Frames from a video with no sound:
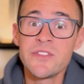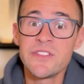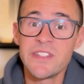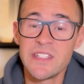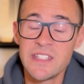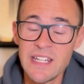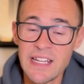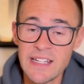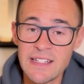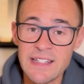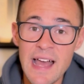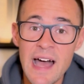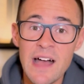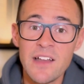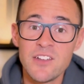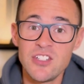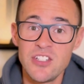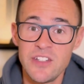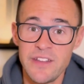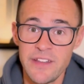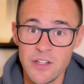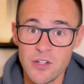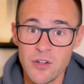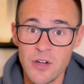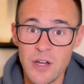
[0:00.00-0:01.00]
the technology
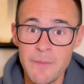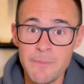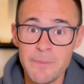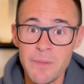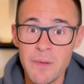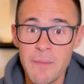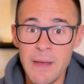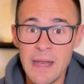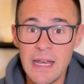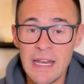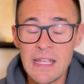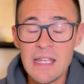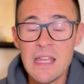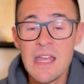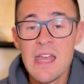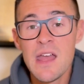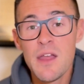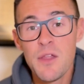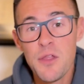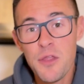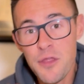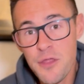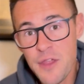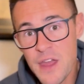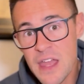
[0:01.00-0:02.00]
that you're implementing,
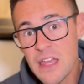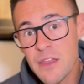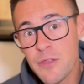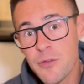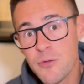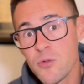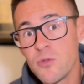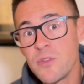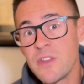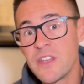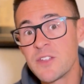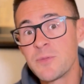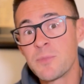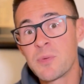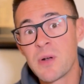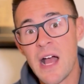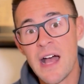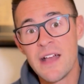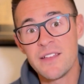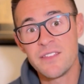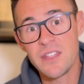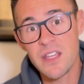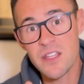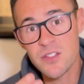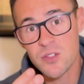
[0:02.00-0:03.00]
think through this
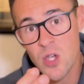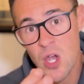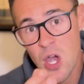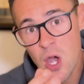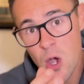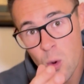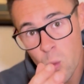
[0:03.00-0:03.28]
process.